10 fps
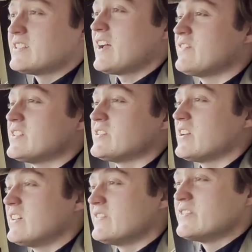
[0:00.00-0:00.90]
you'd have this
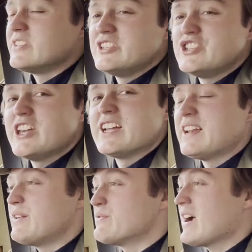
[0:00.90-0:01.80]
sort of
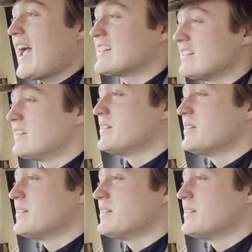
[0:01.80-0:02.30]
jingly rattle,